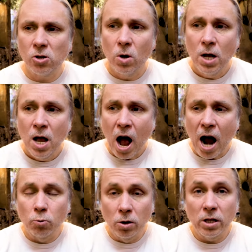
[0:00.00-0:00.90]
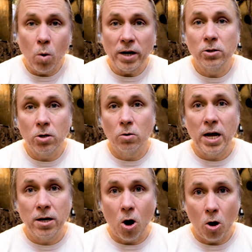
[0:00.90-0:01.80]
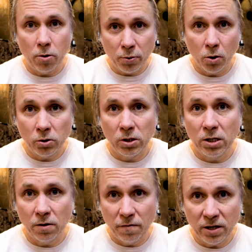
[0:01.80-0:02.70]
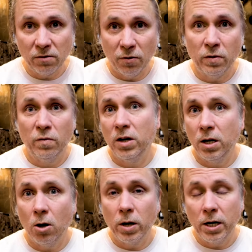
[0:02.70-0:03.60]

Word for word: So I really want to donate all the proceeds of this video,